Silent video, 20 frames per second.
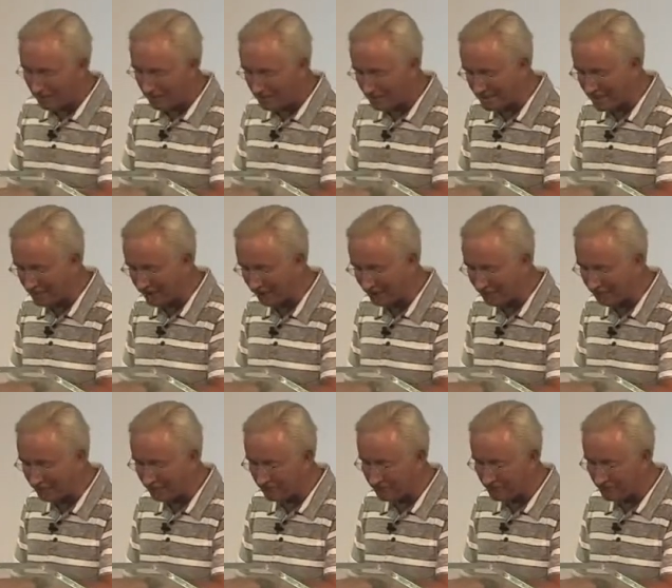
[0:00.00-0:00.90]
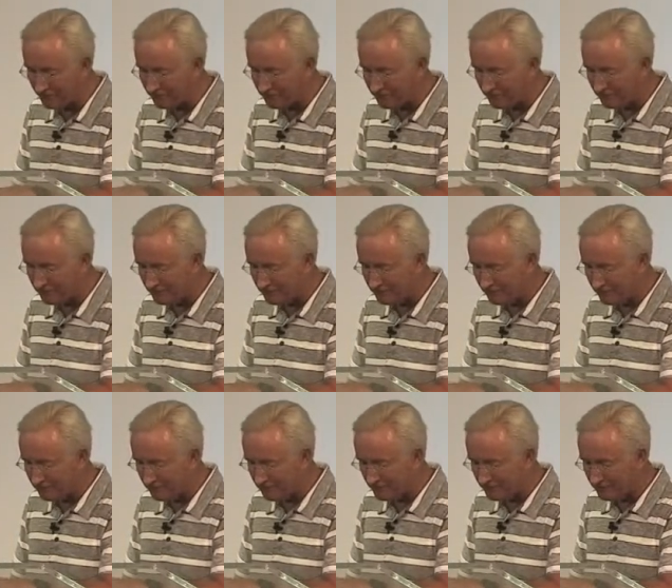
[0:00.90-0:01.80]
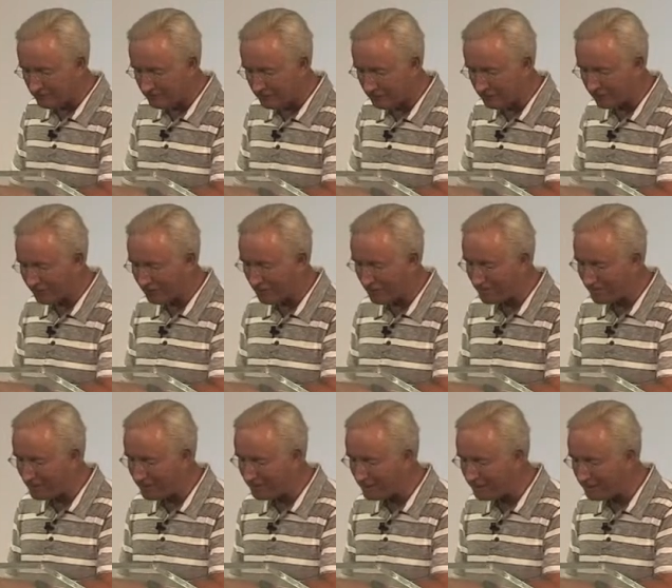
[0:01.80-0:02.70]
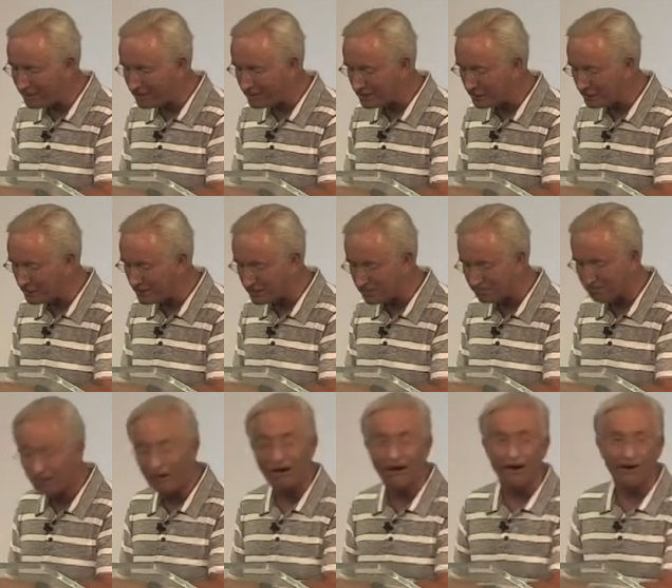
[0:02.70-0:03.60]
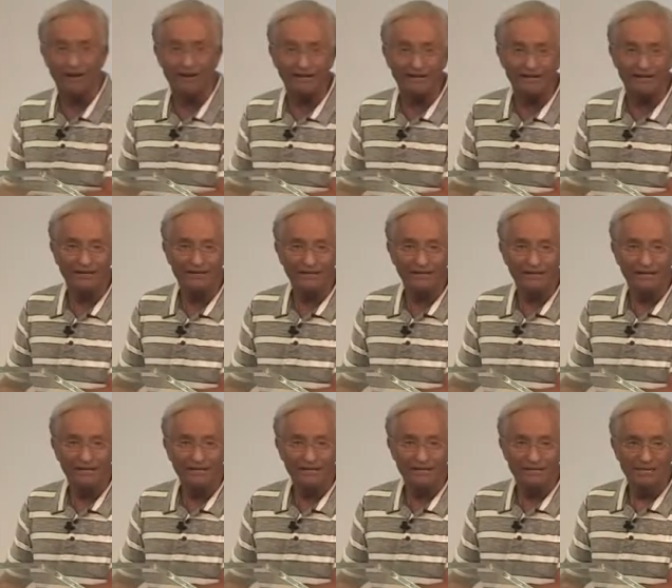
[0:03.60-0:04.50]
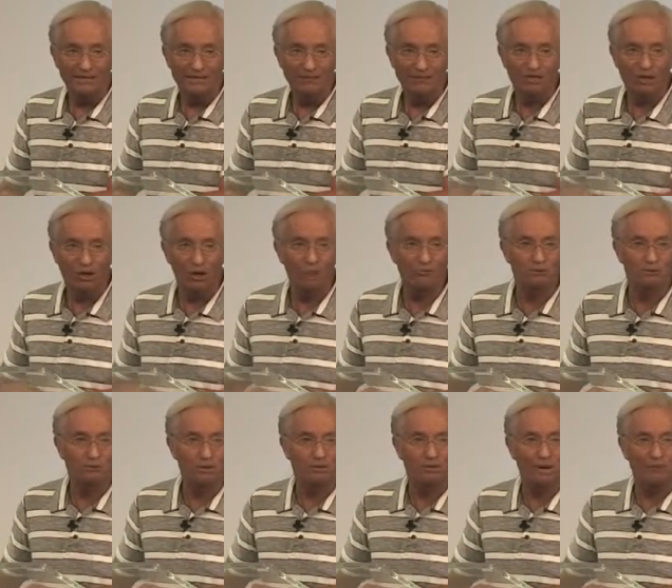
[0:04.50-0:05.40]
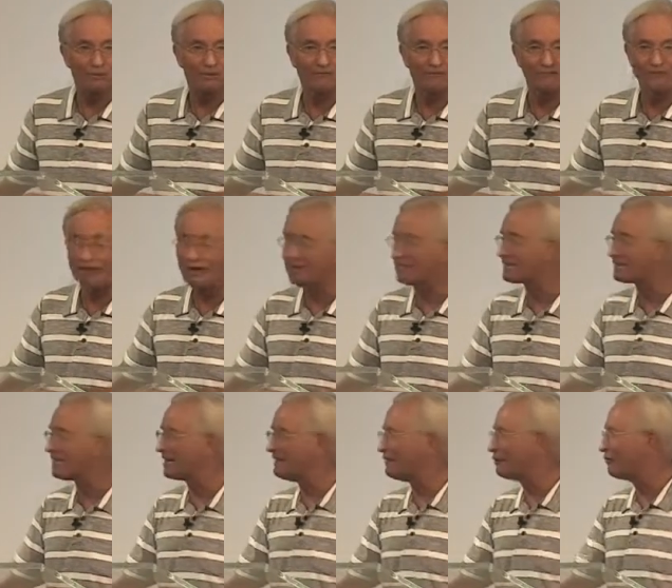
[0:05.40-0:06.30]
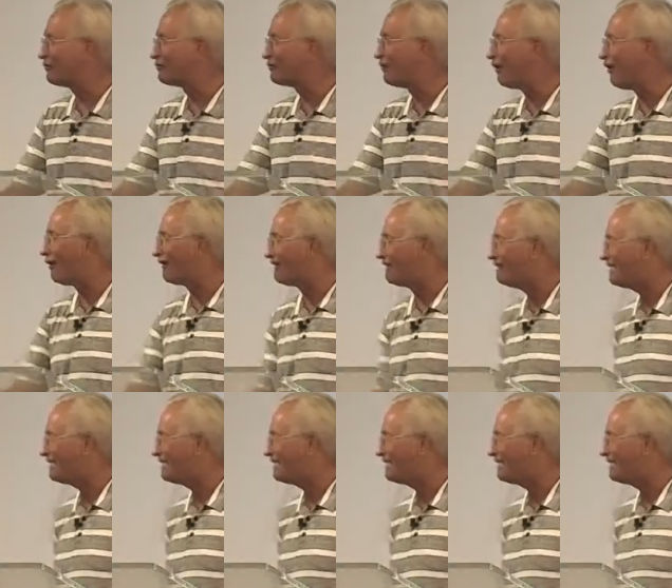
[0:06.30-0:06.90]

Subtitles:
myself. On a farm in the east, there was a pond. It was a home to a couple of ducks and a little frog. They